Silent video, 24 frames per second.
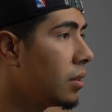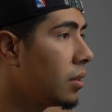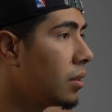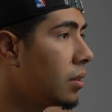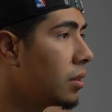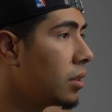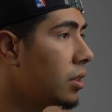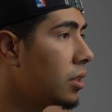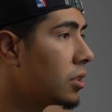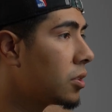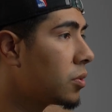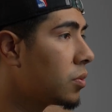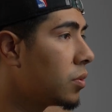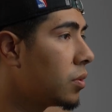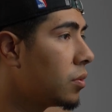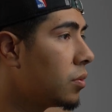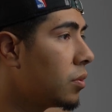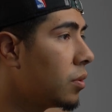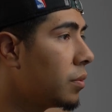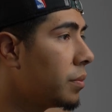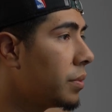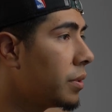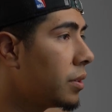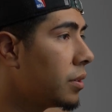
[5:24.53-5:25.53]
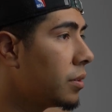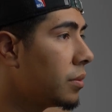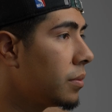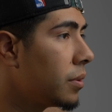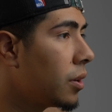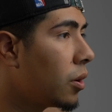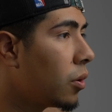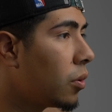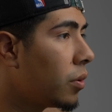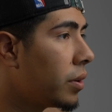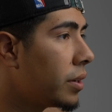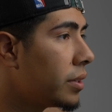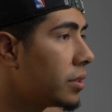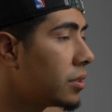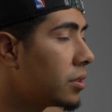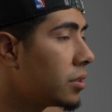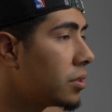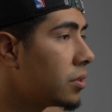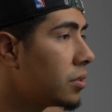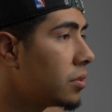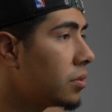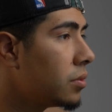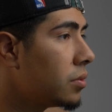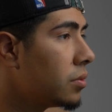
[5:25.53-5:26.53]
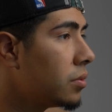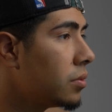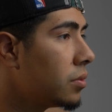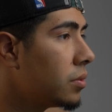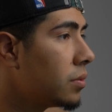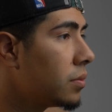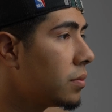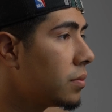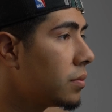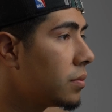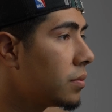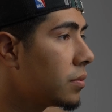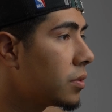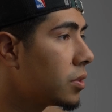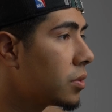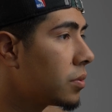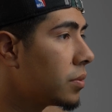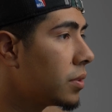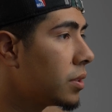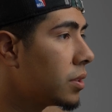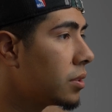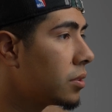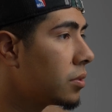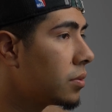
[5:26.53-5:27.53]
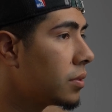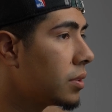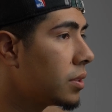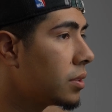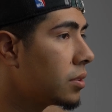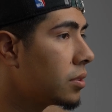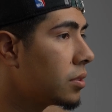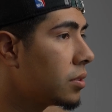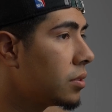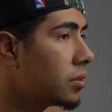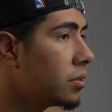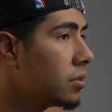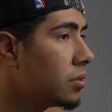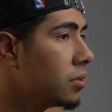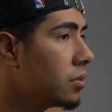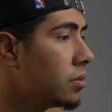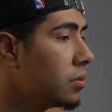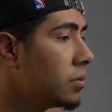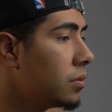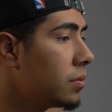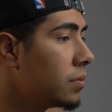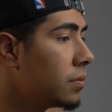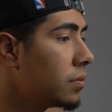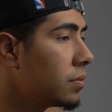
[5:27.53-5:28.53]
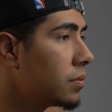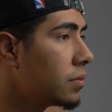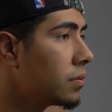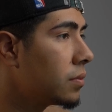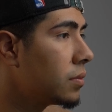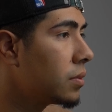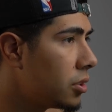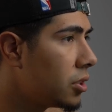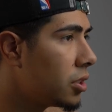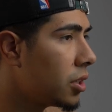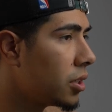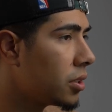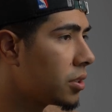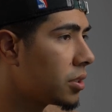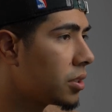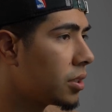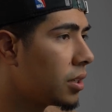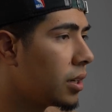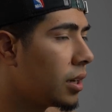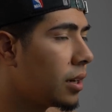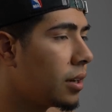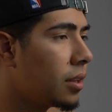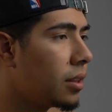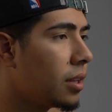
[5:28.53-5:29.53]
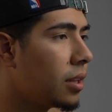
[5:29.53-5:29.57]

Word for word: This one will be going to 2022, Justin and